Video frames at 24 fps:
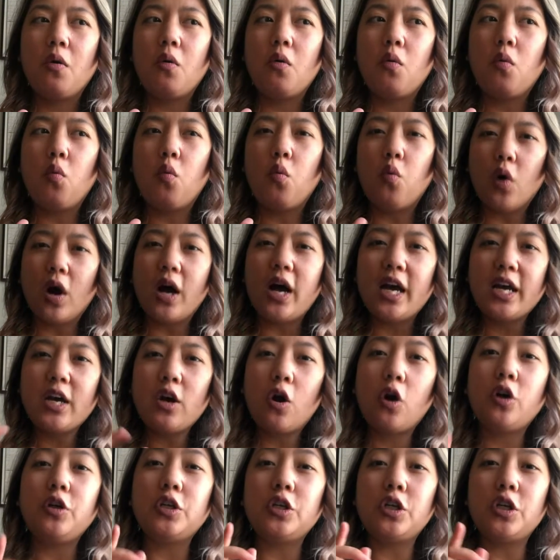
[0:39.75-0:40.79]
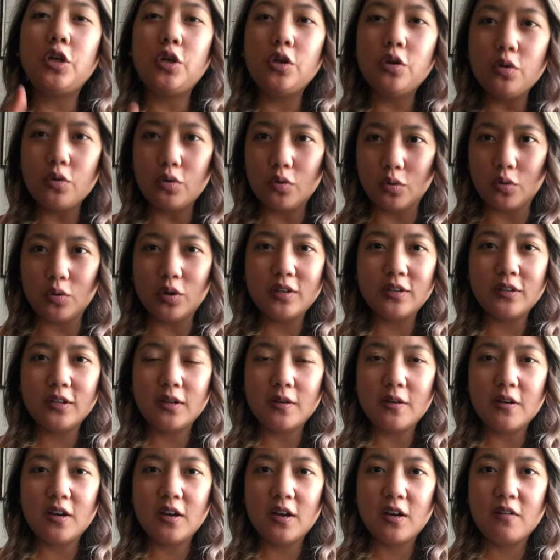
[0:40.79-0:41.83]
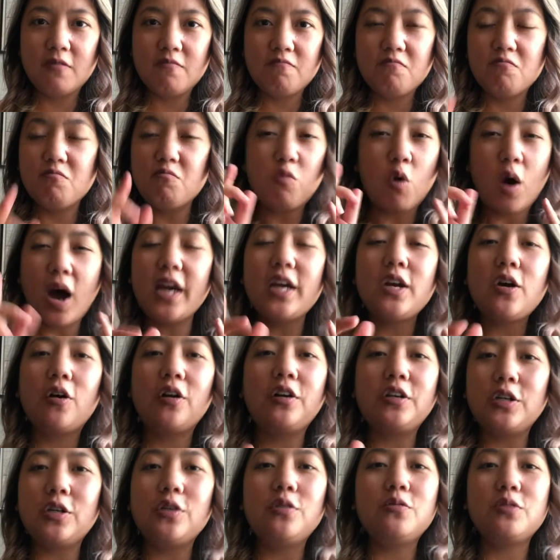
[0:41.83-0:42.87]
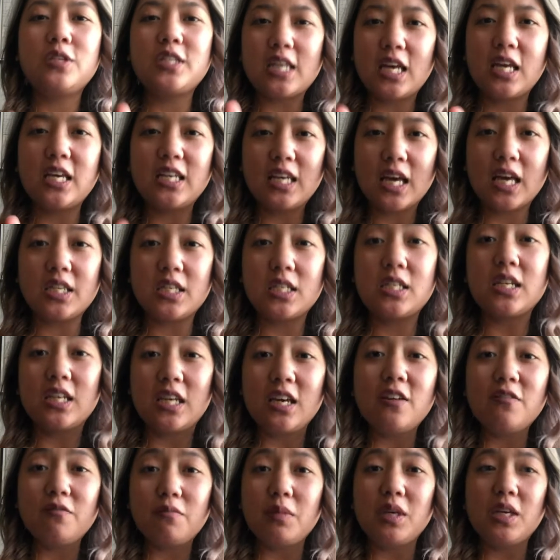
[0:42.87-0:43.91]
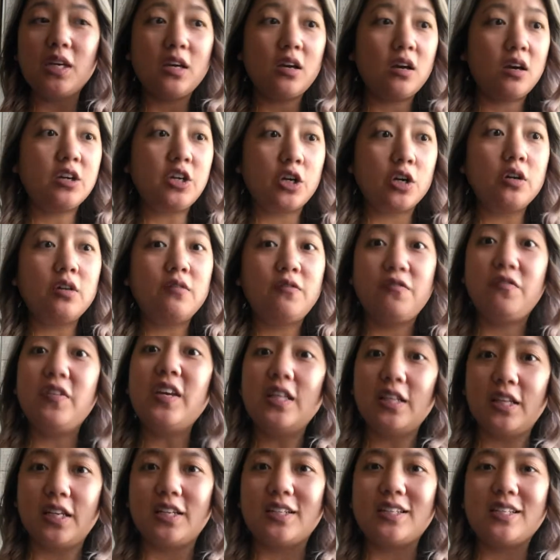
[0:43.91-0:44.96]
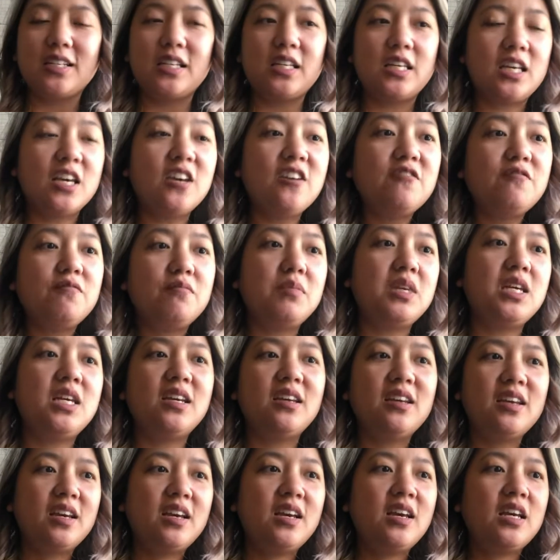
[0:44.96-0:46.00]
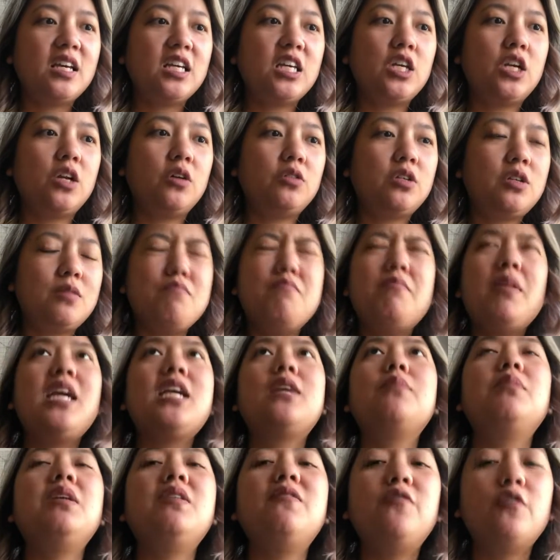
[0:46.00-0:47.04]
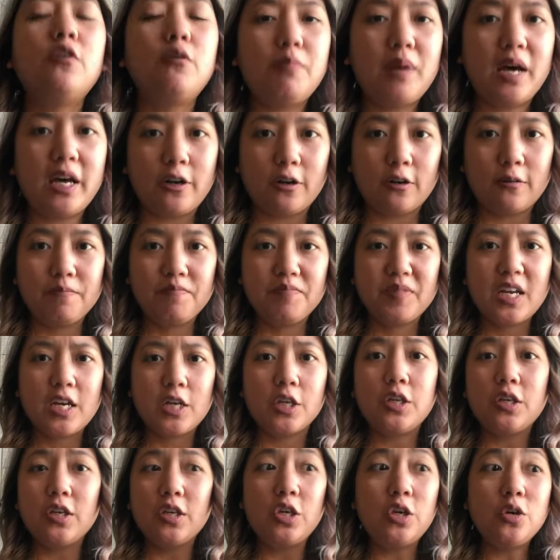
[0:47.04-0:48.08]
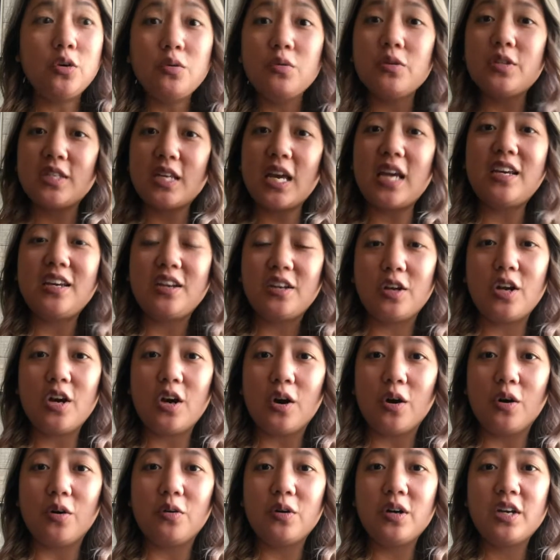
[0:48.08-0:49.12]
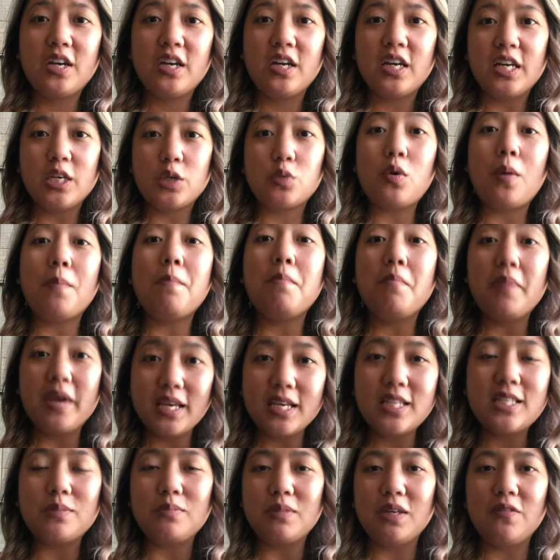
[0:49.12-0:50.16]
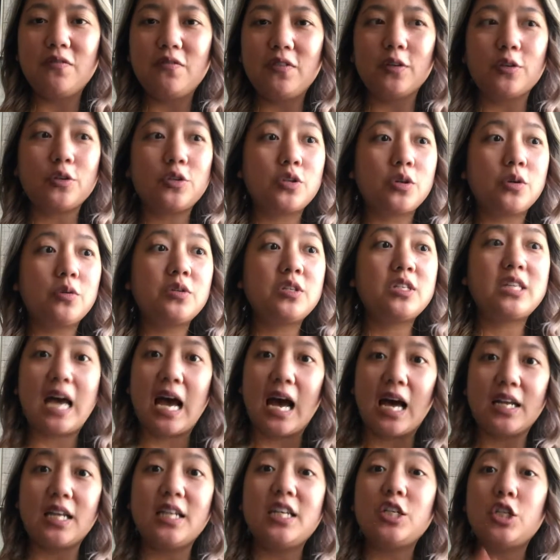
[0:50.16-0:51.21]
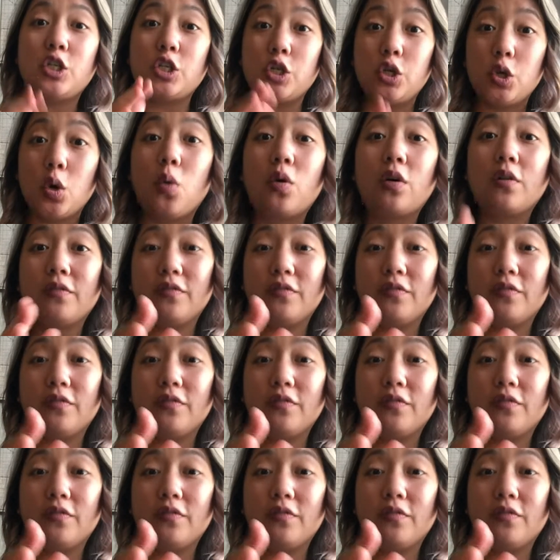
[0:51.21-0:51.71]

why aren't you saying yes to give me a good feeling, to give me, you know, to make me feel better? You saying no is what makes me feel so sad, and it's your